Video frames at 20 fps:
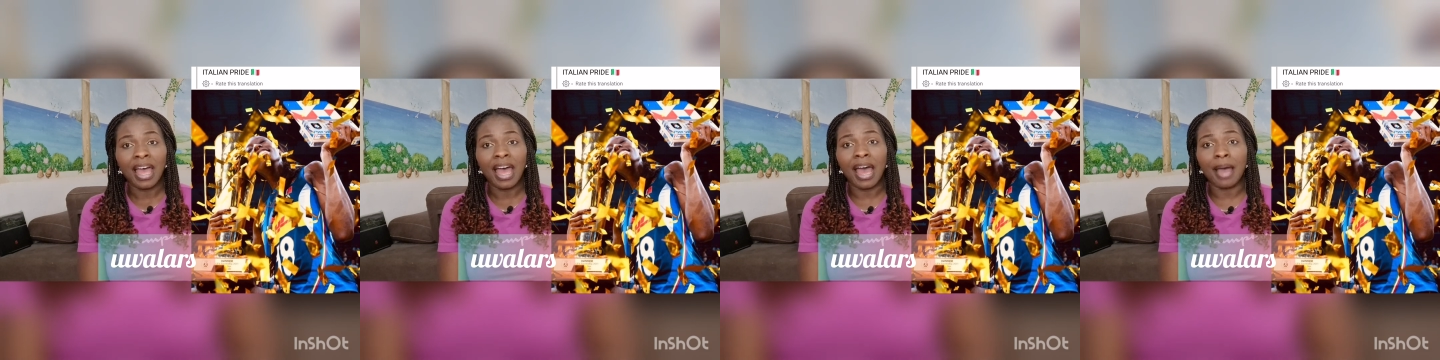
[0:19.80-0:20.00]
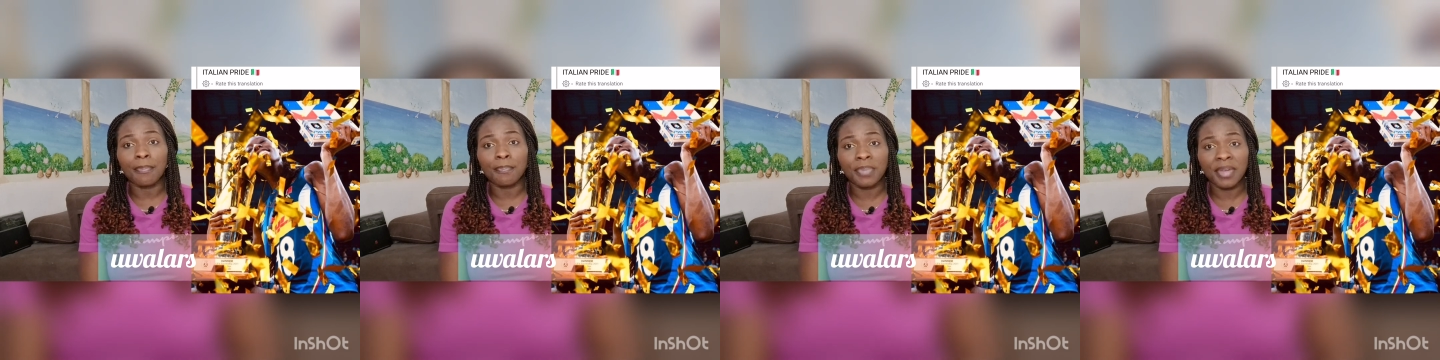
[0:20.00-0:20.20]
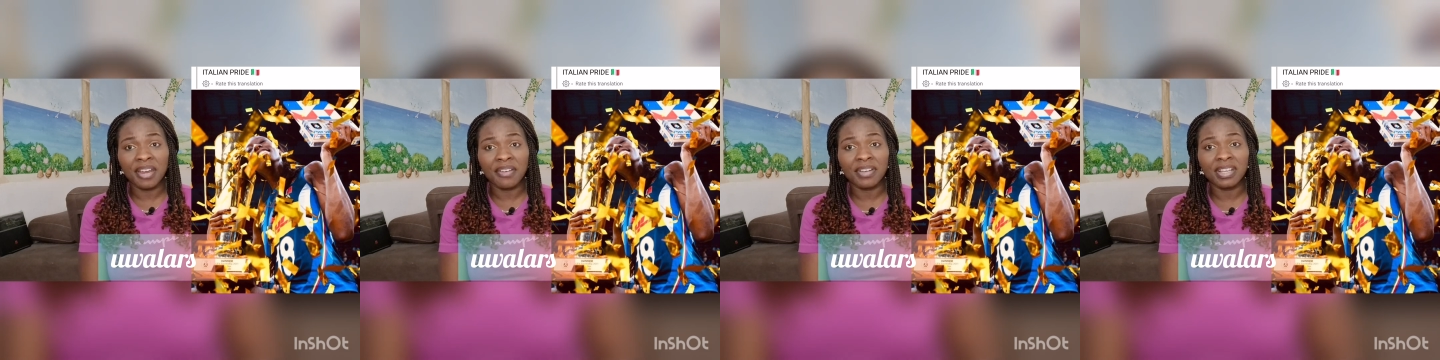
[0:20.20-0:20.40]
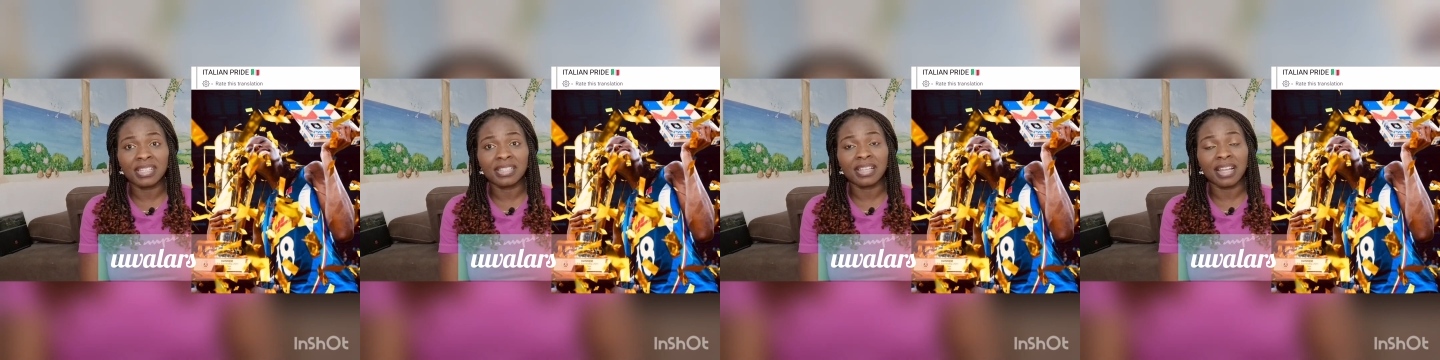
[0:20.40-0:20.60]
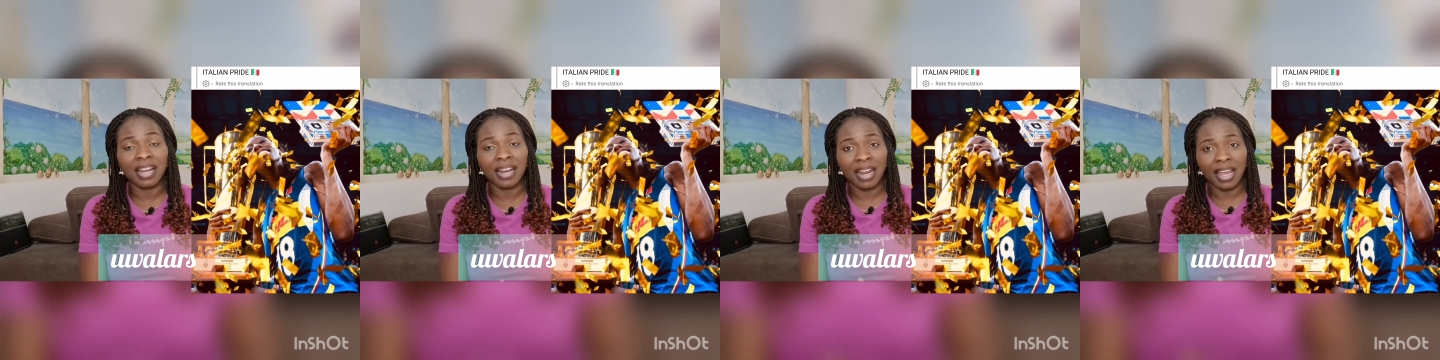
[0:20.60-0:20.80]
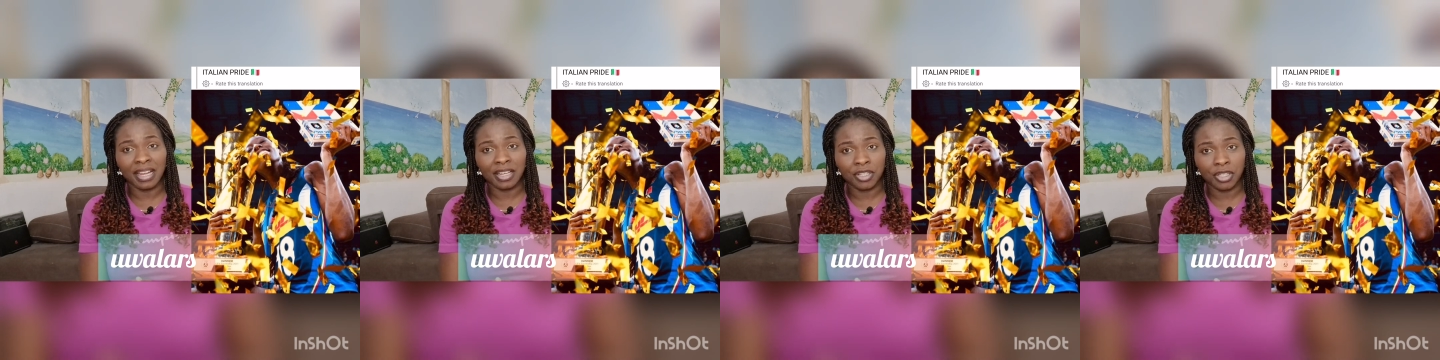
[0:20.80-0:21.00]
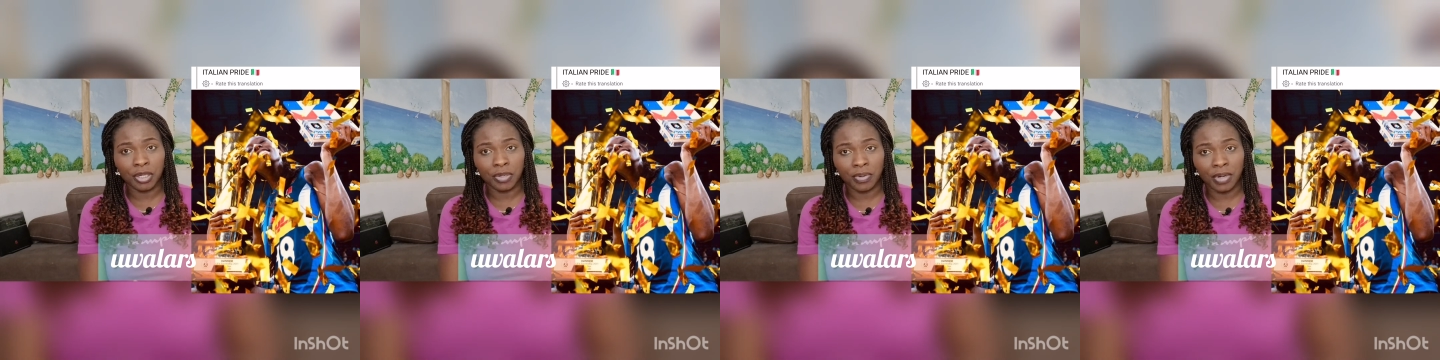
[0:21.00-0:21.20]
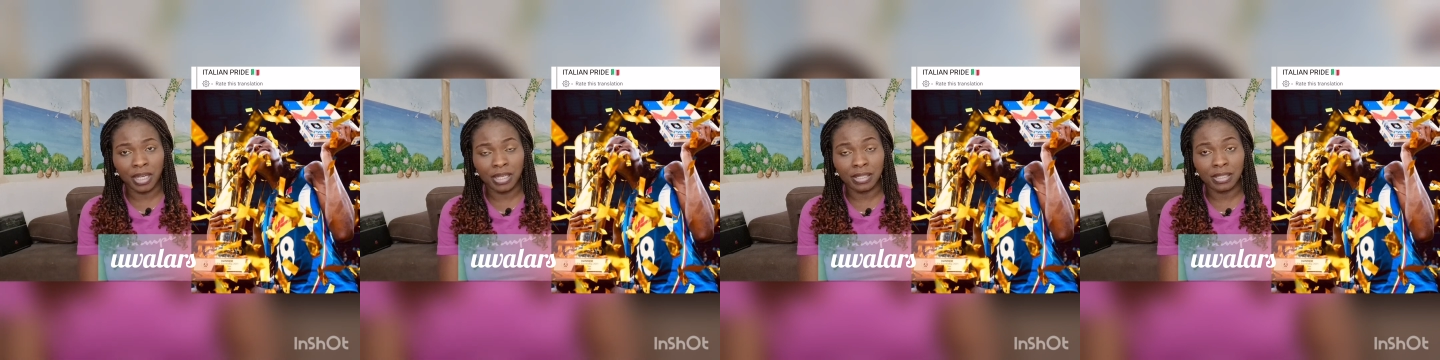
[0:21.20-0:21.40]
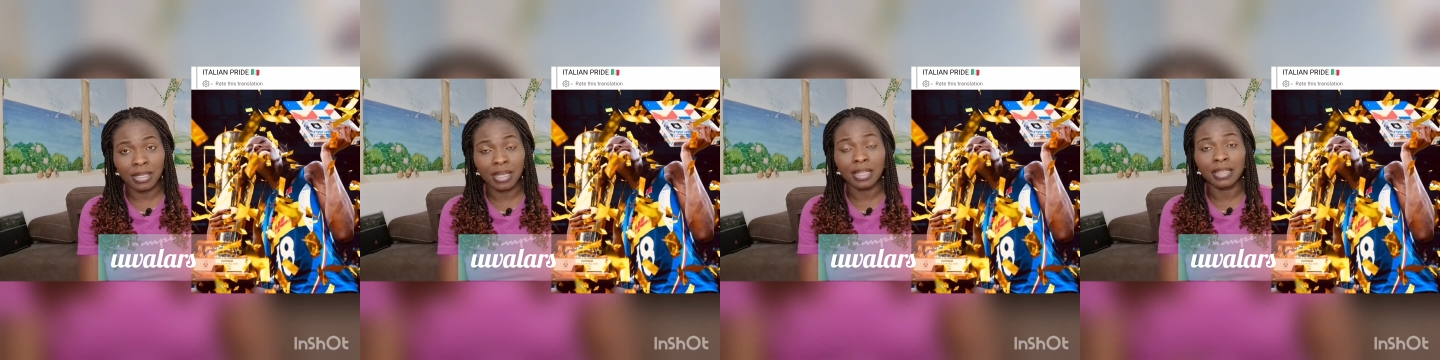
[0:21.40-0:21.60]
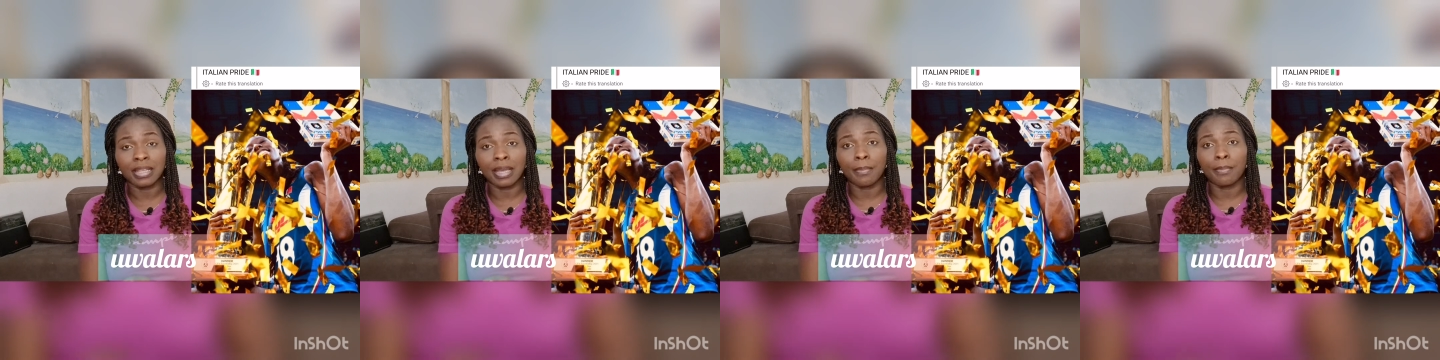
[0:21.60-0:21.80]
Her parents na Nigerians.
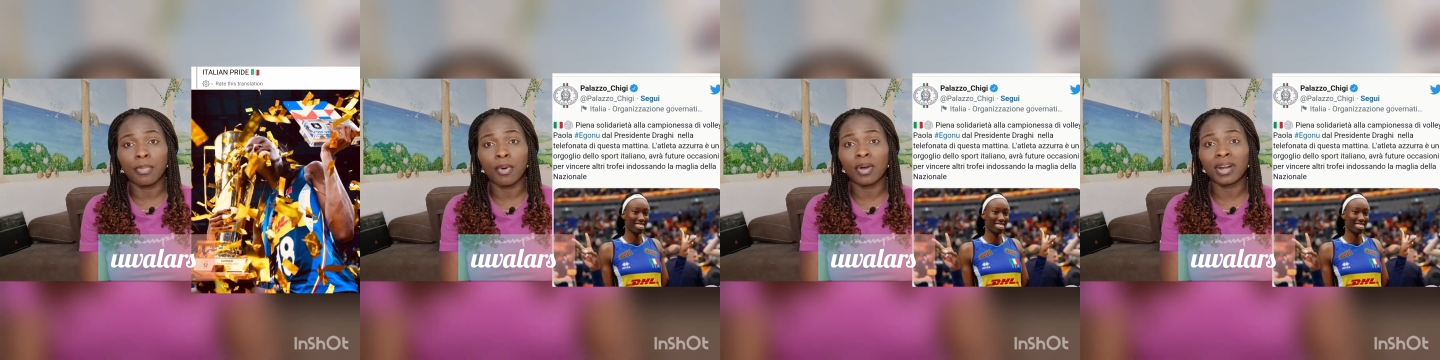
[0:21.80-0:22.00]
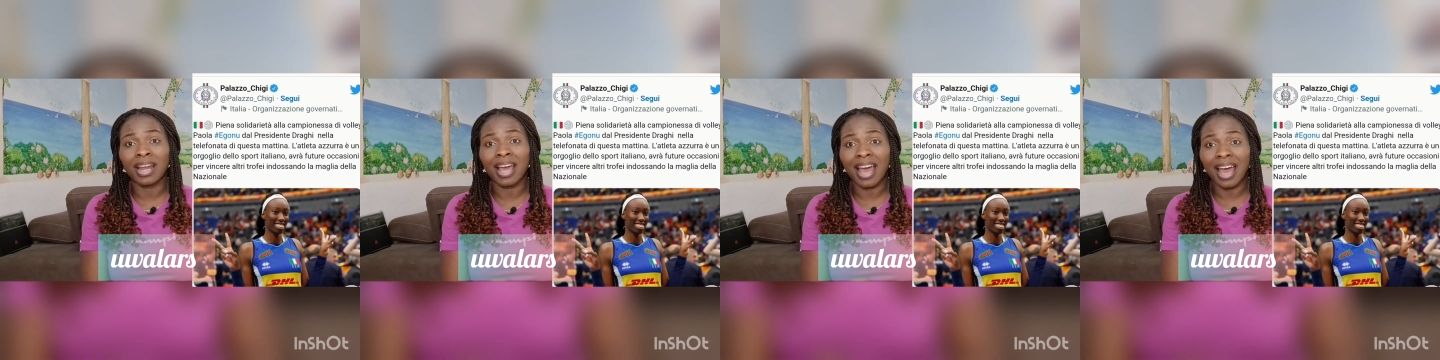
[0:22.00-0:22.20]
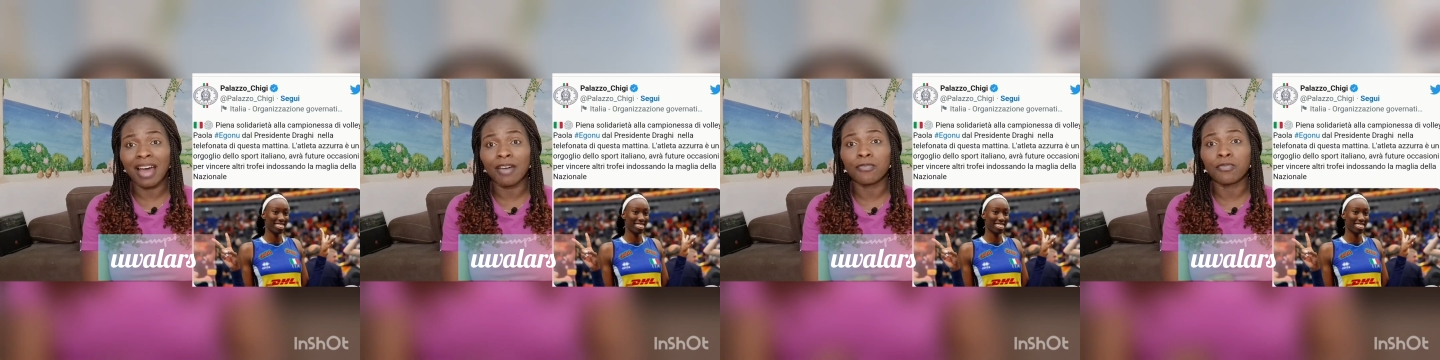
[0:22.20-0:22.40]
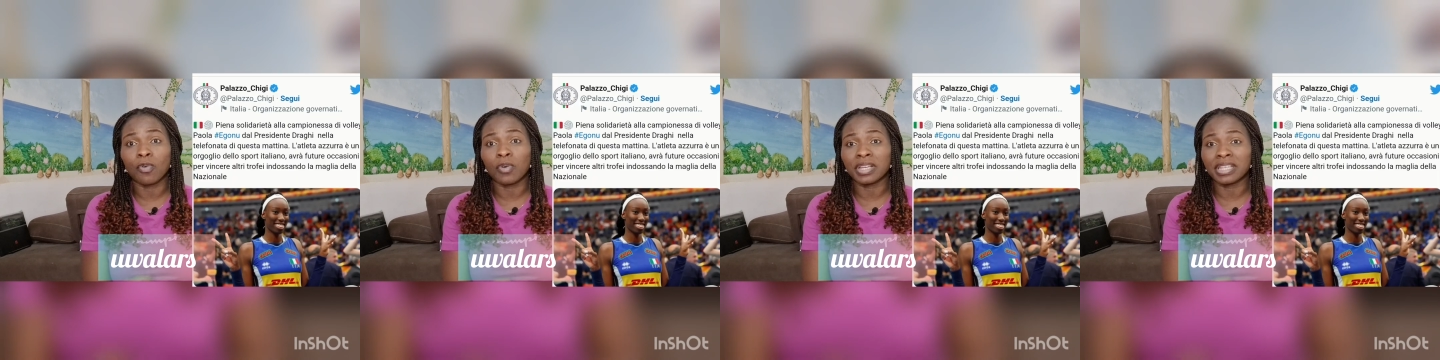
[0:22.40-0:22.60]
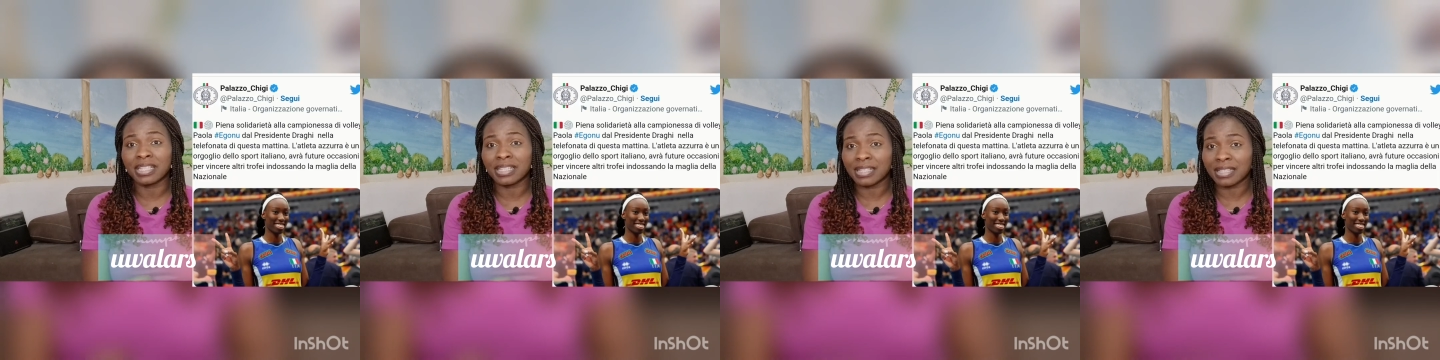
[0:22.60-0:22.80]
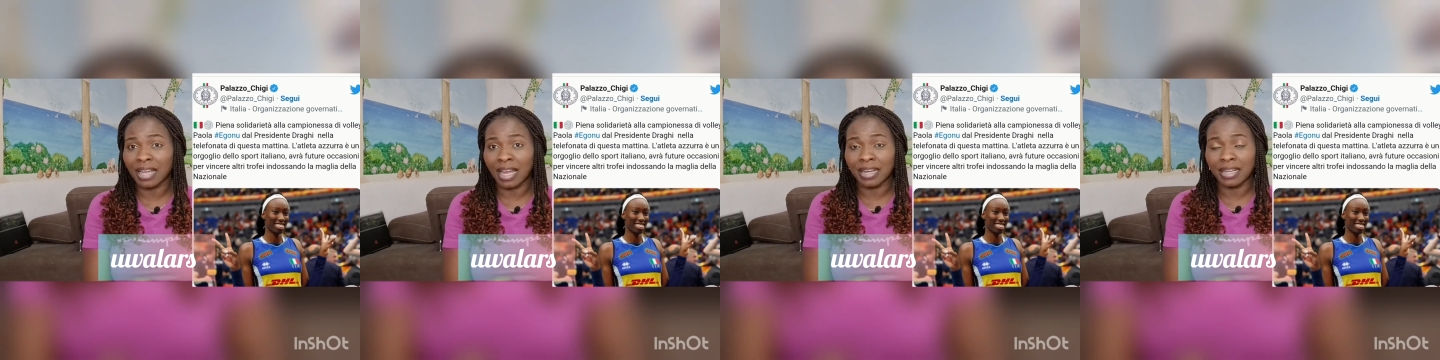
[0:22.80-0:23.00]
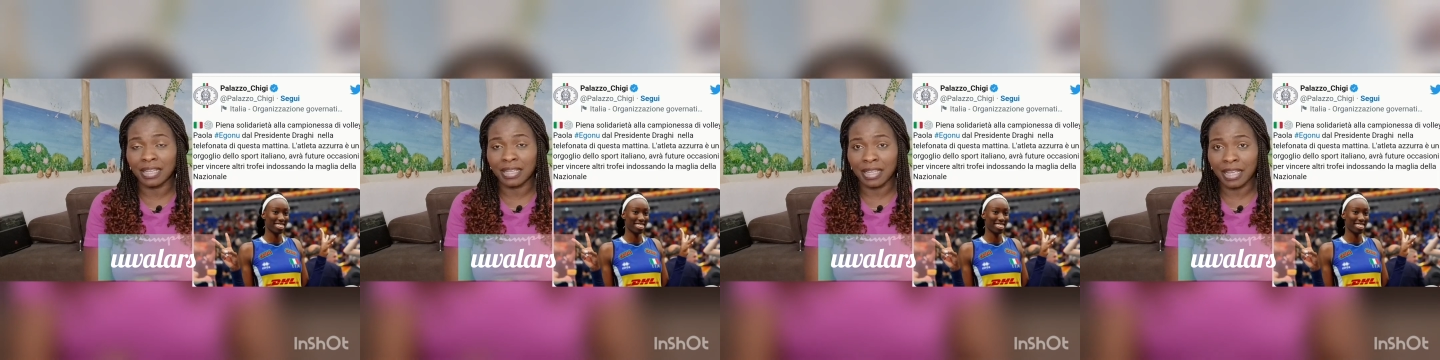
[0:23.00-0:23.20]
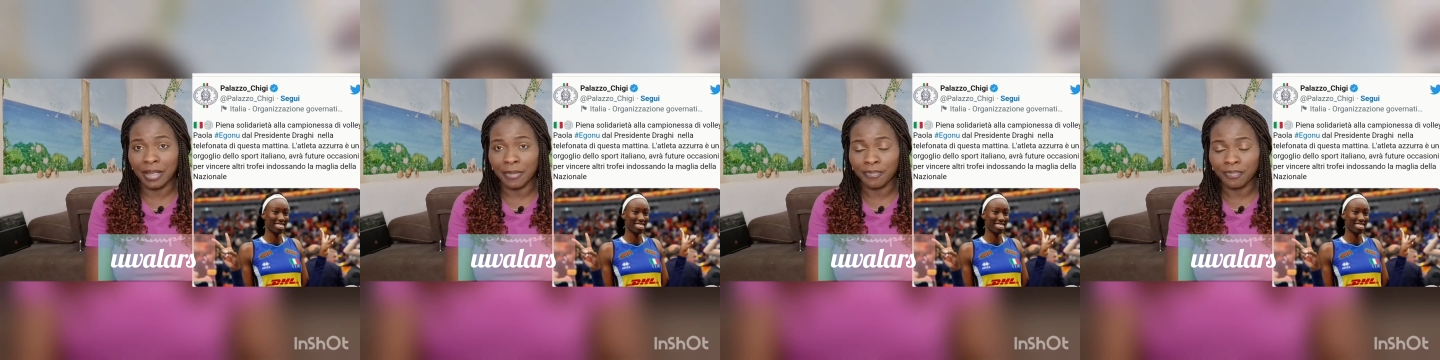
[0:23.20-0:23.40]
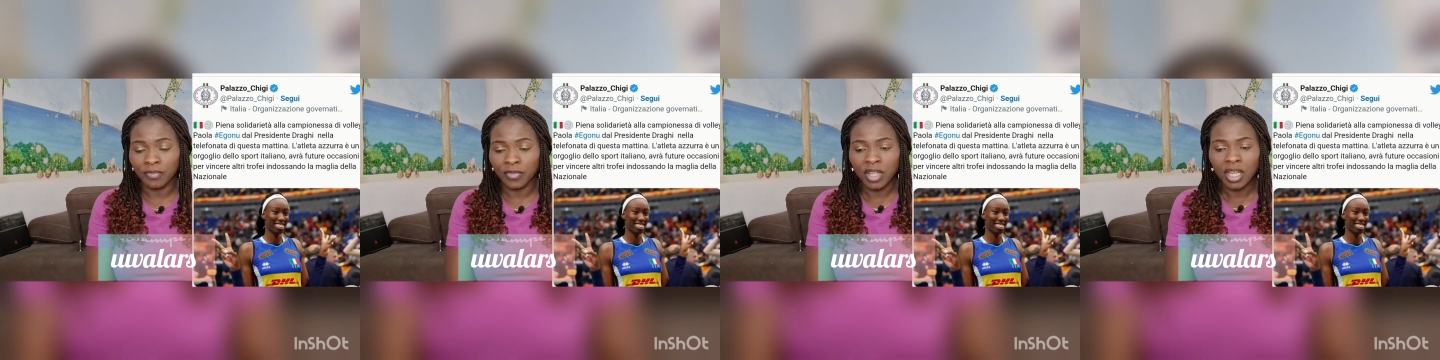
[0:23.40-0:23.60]
They born her for Italy here.